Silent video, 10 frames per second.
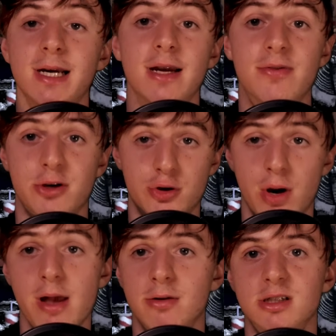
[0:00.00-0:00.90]
in the
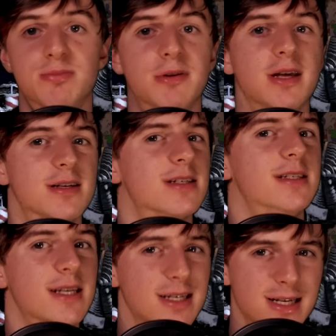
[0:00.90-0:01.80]
trailers, but they just
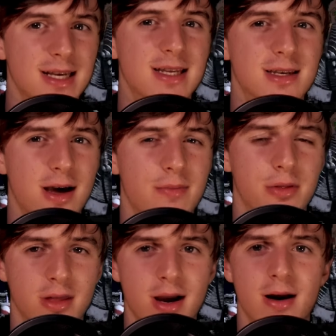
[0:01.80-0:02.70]
didn't end up
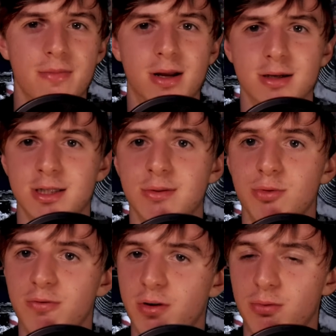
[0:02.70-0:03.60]
there because the
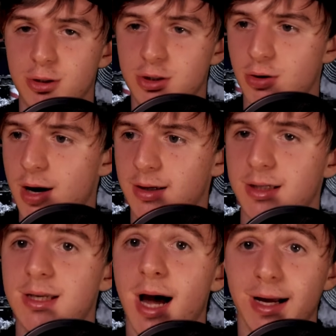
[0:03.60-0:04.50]
movie was trying to
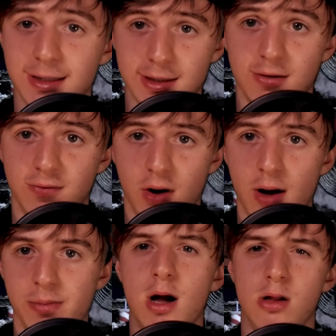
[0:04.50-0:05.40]
tie itself
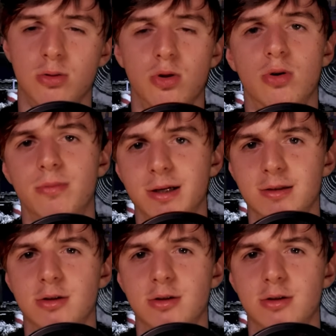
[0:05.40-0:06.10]
up a little bit